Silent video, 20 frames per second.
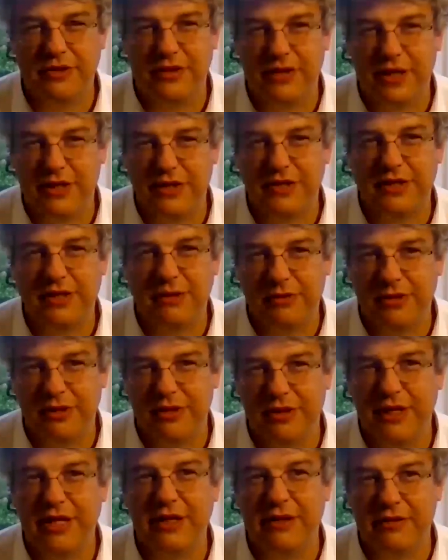because it does
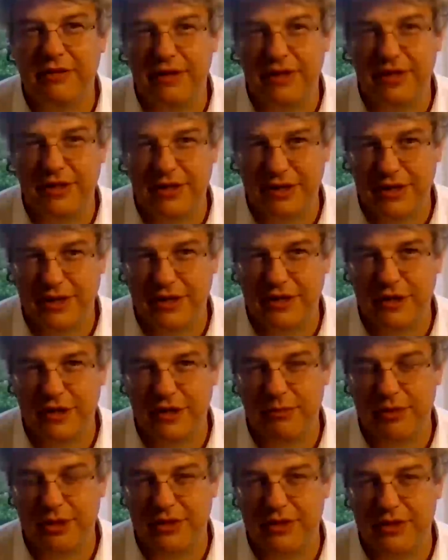seem to linger
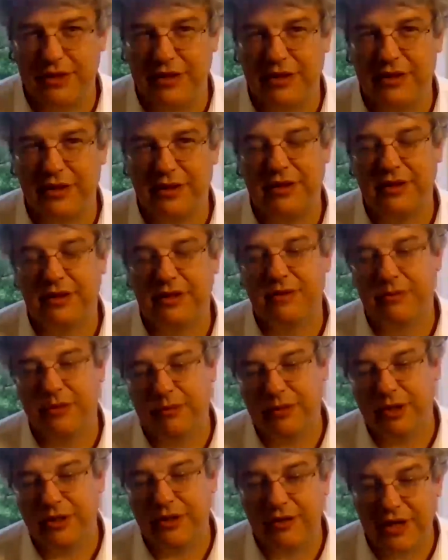inside especially.
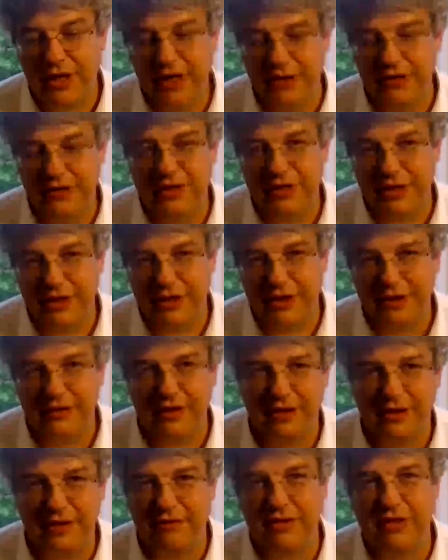But when you're
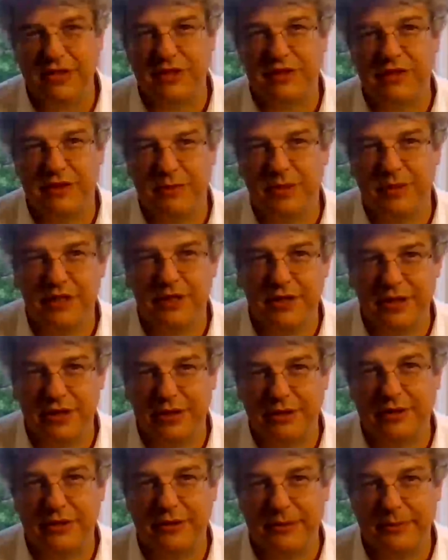outside, I think the risks are
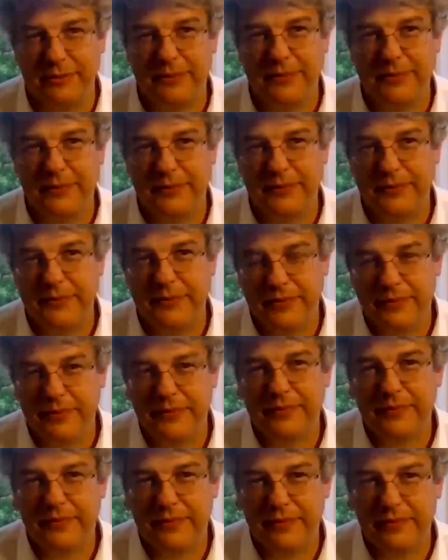much lower.
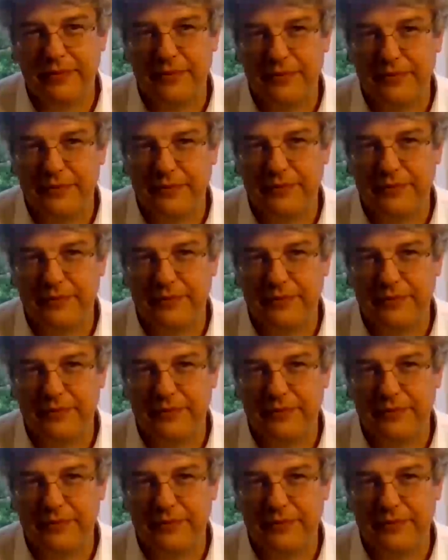Yeah.